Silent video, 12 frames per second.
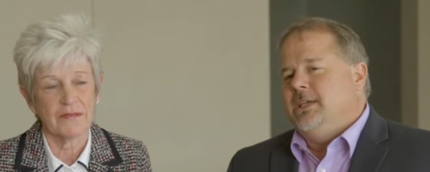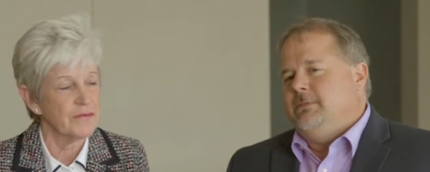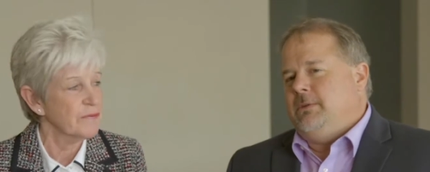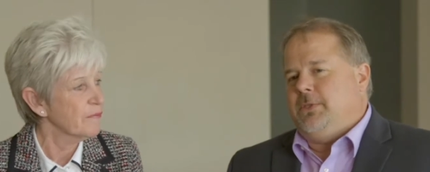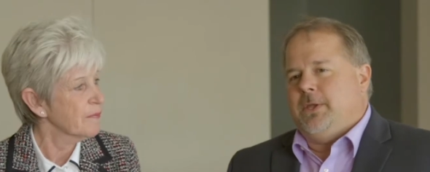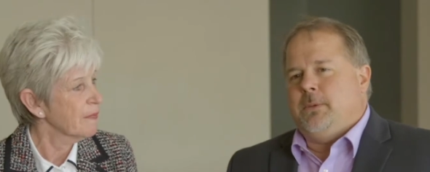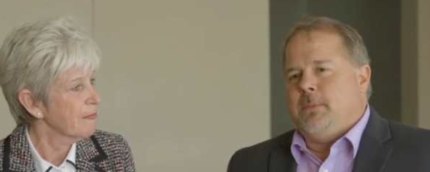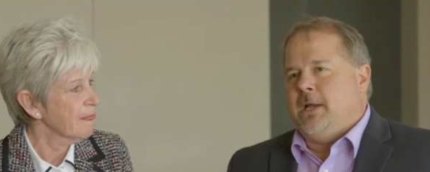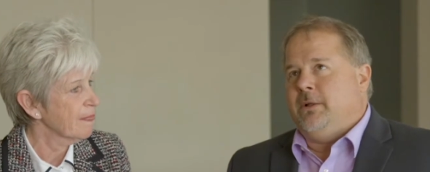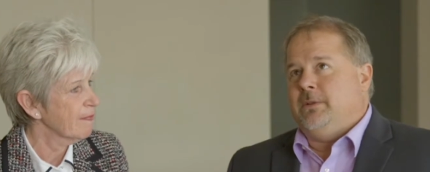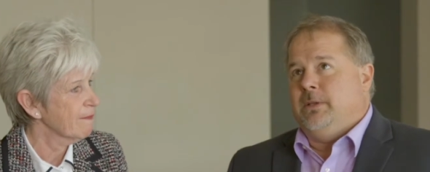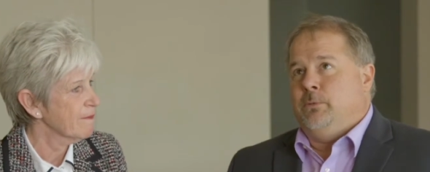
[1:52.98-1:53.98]
Speaker 1: If you think
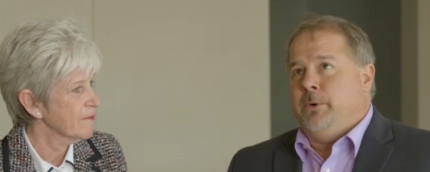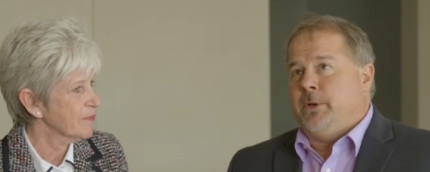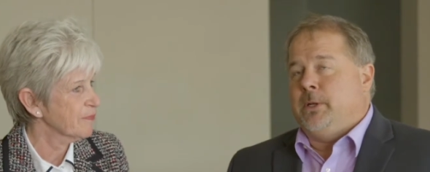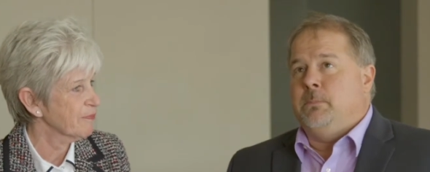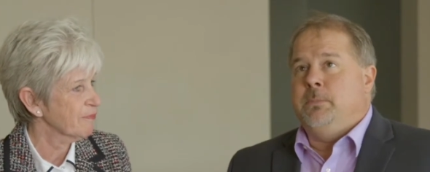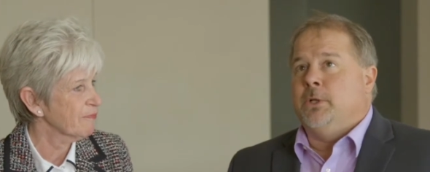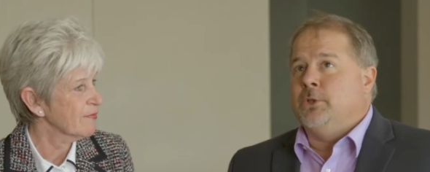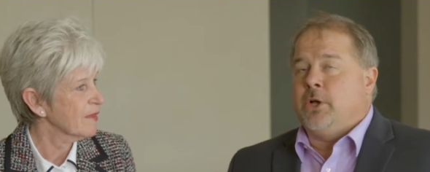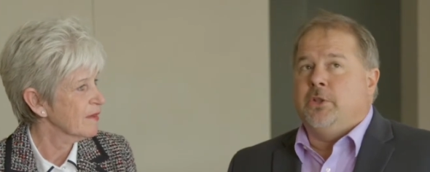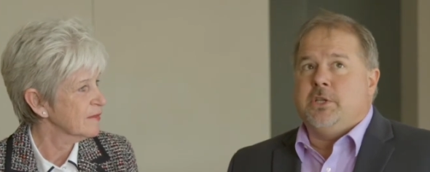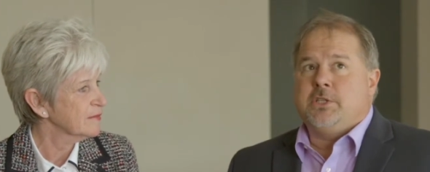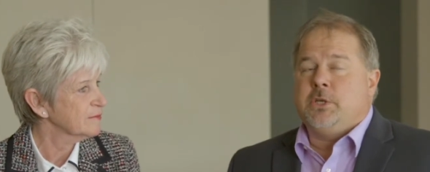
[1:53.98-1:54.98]
about if we were going to build
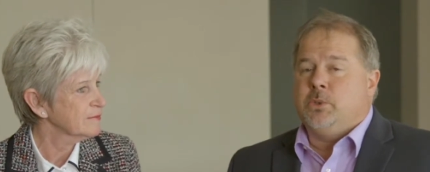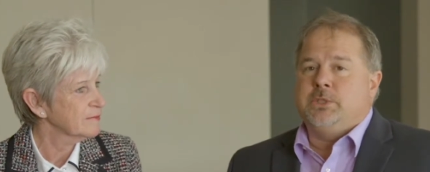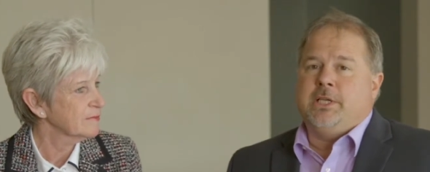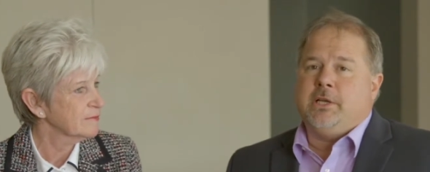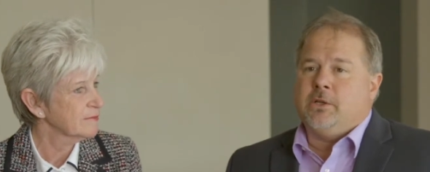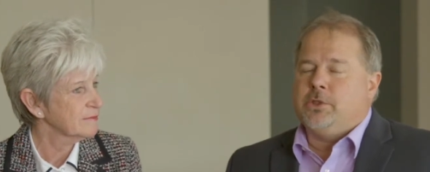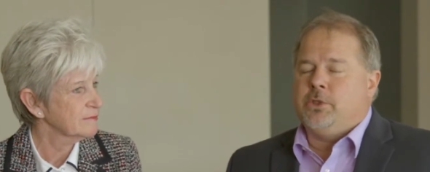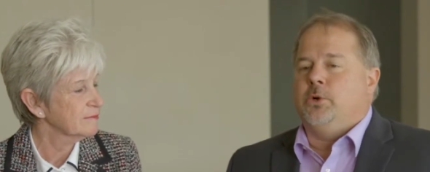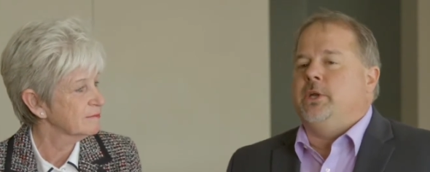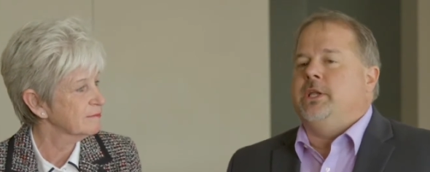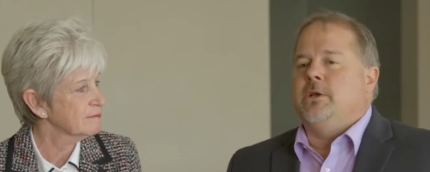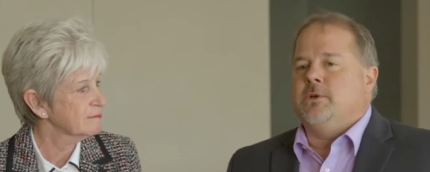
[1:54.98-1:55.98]
on this hotel
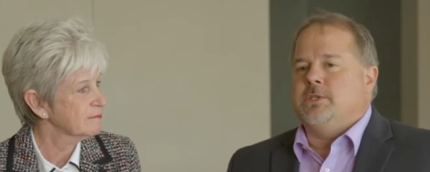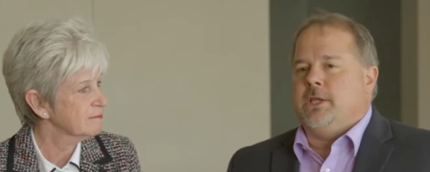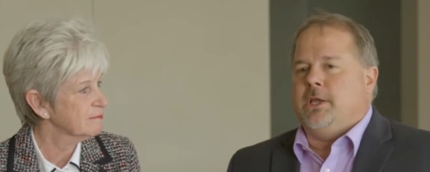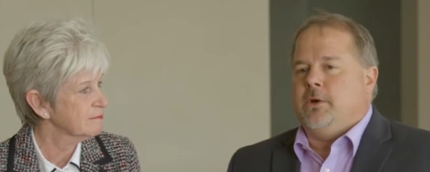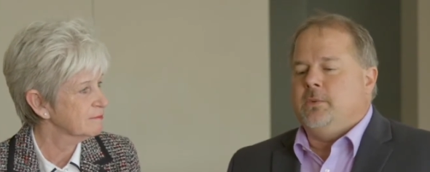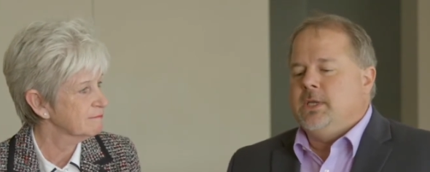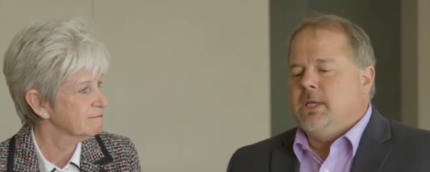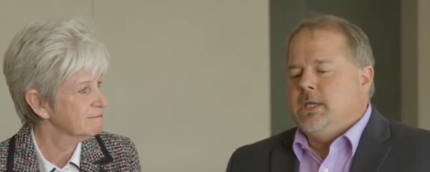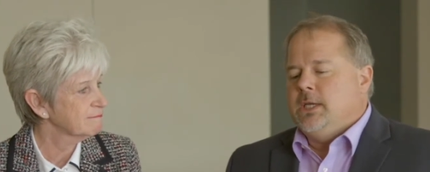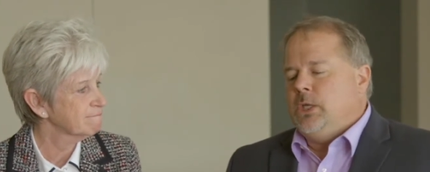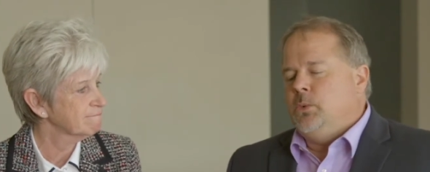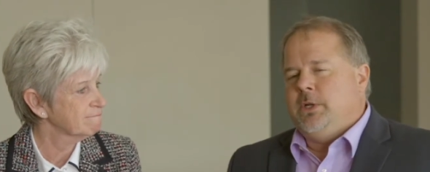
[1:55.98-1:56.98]
30 years ago,
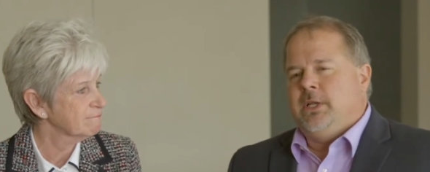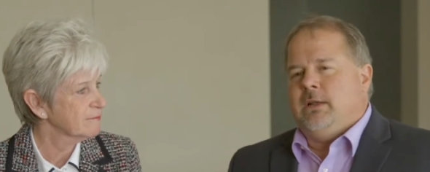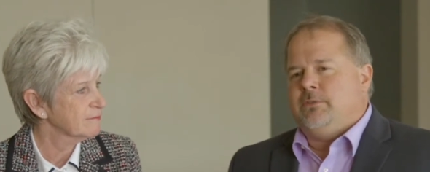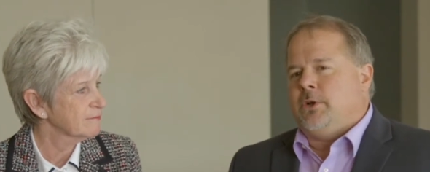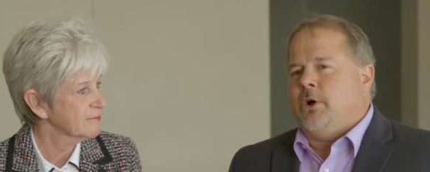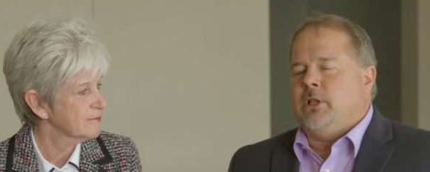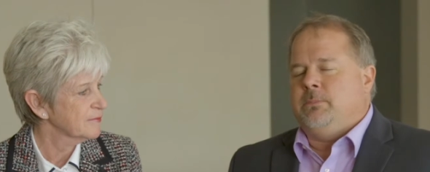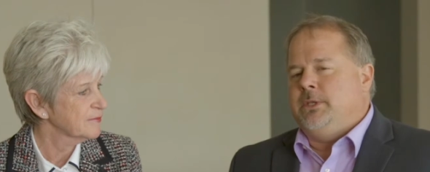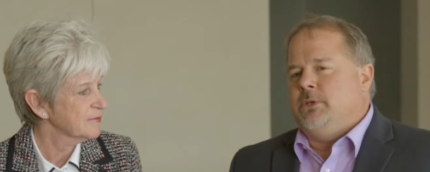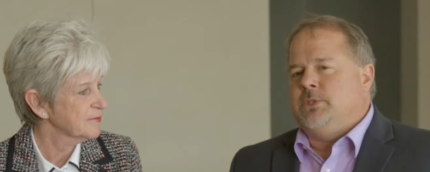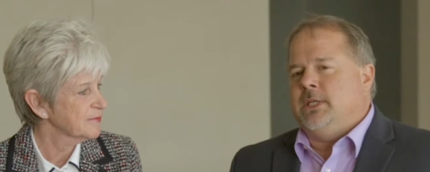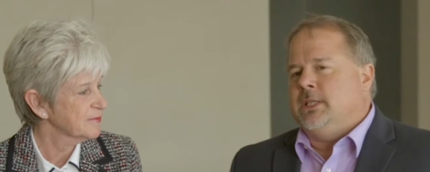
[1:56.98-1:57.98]
you wouldn't have to call up
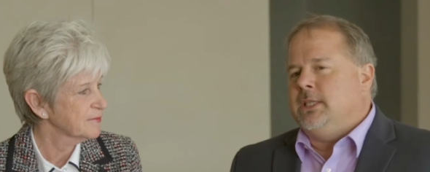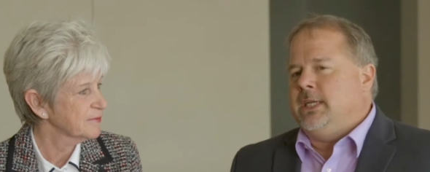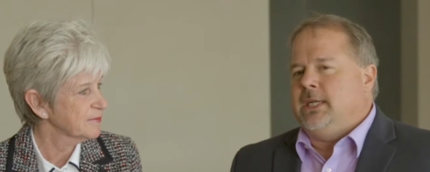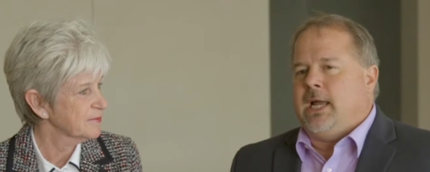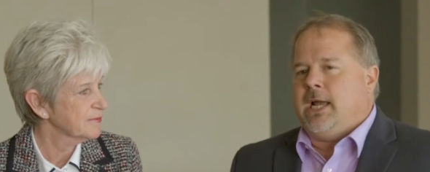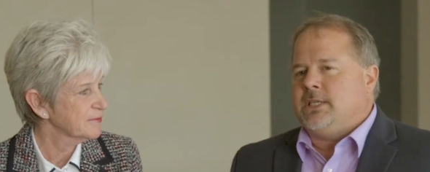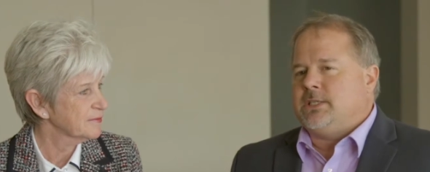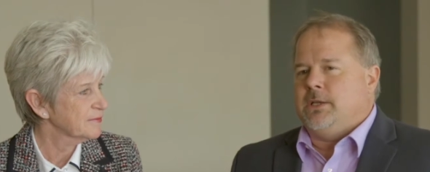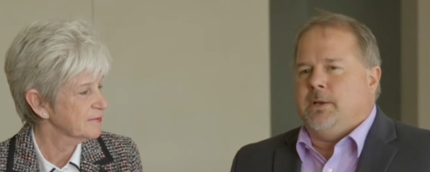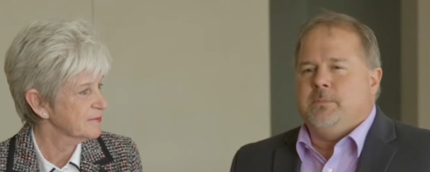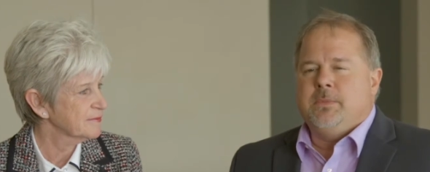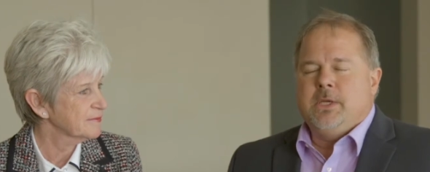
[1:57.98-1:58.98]
the utility and ask
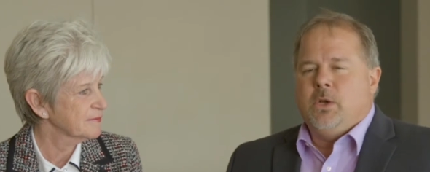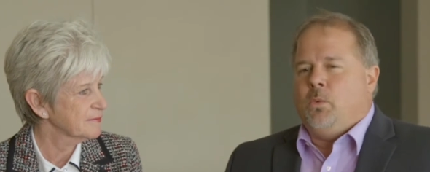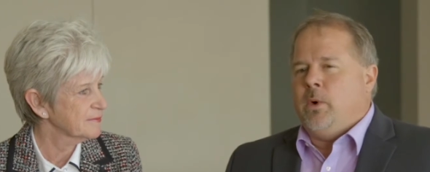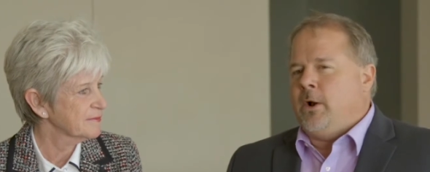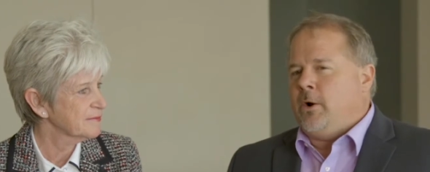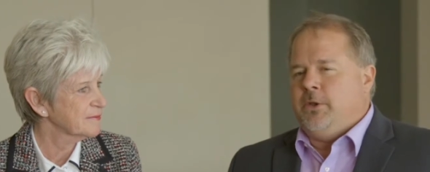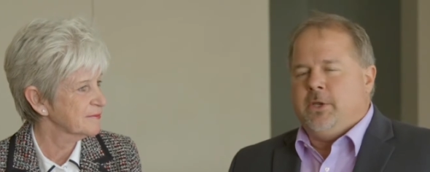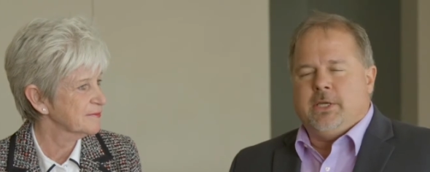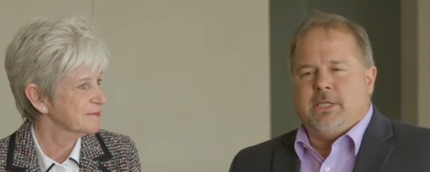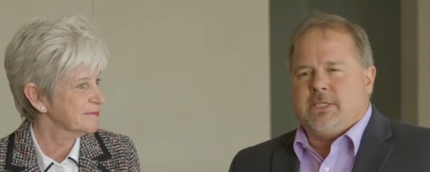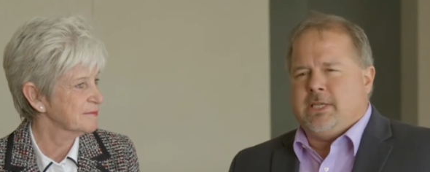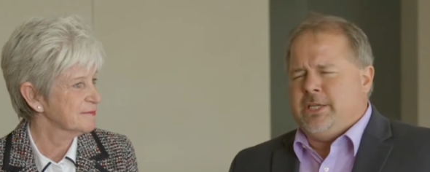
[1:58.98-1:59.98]
them, where are you
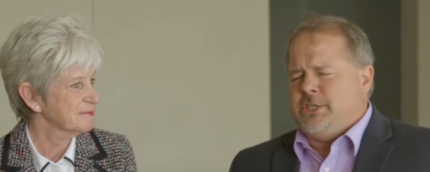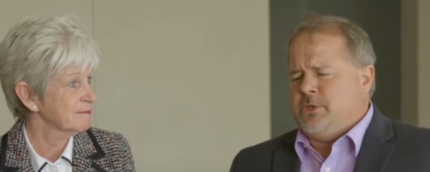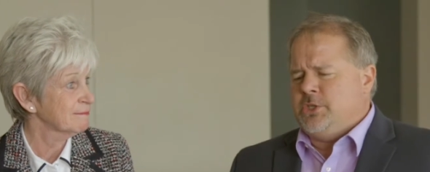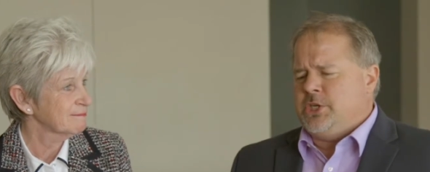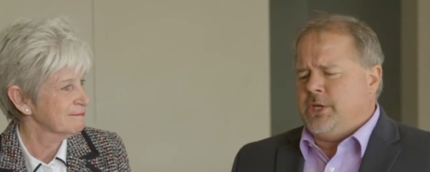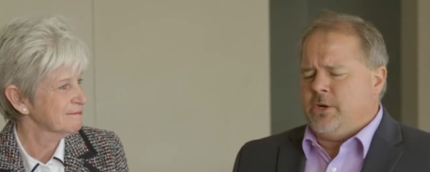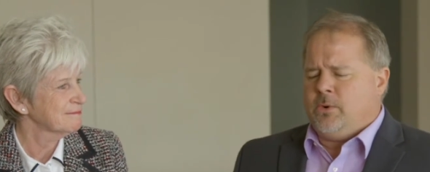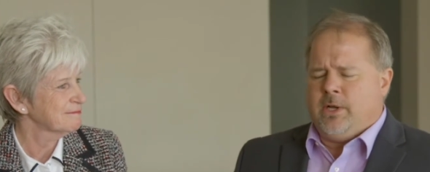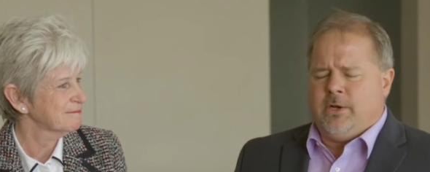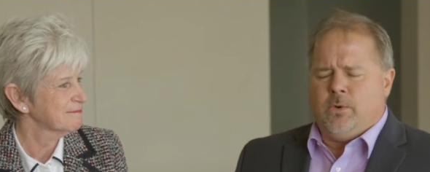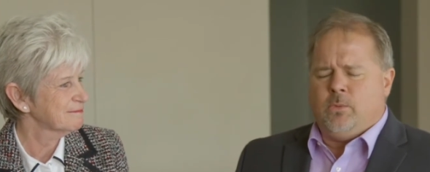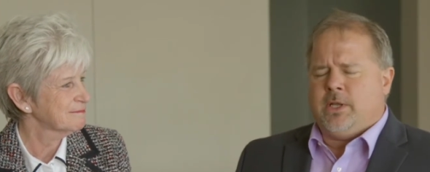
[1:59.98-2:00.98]
going to site your
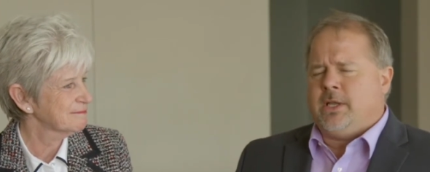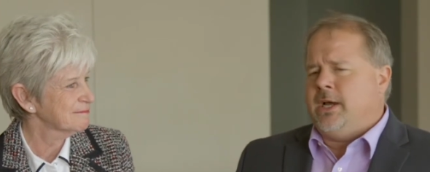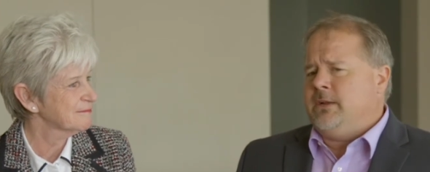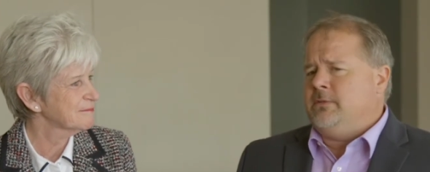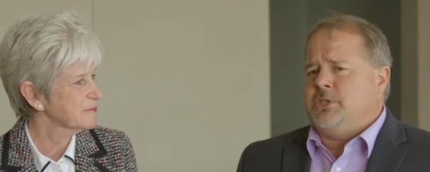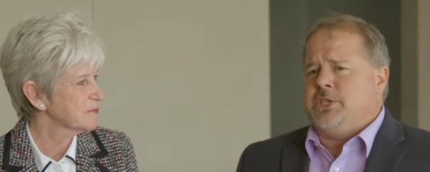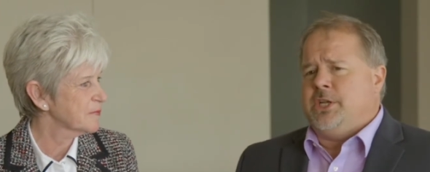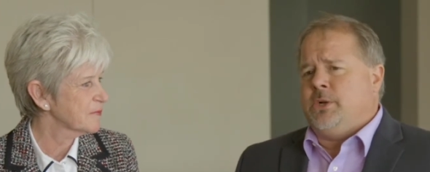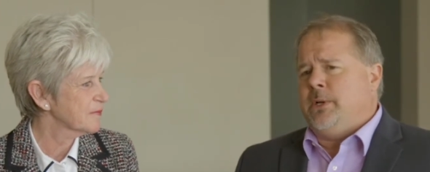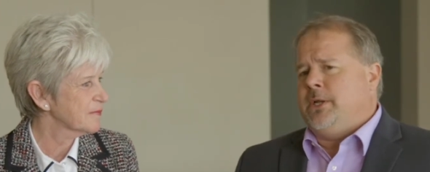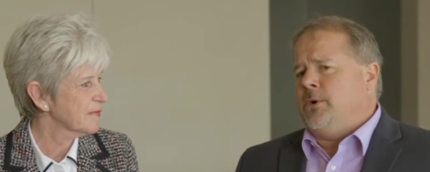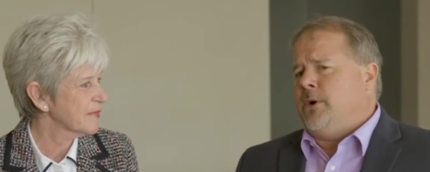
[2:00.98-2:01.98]
generator, what kind of
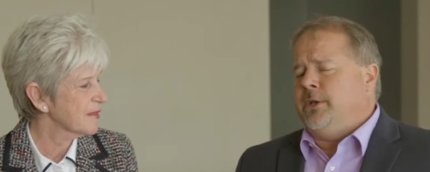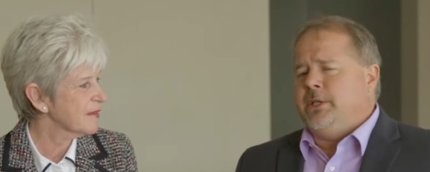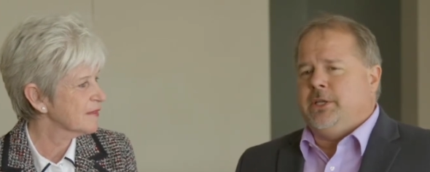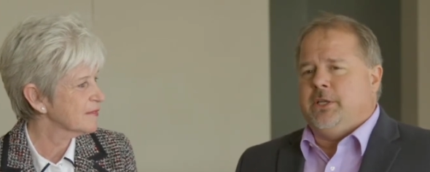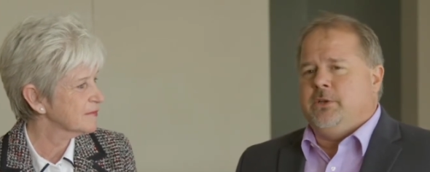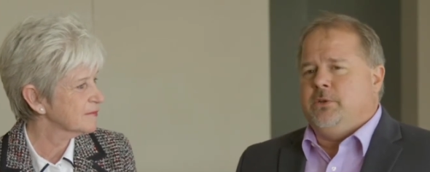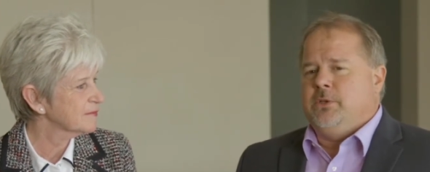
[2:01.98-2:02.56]
generator are you going to go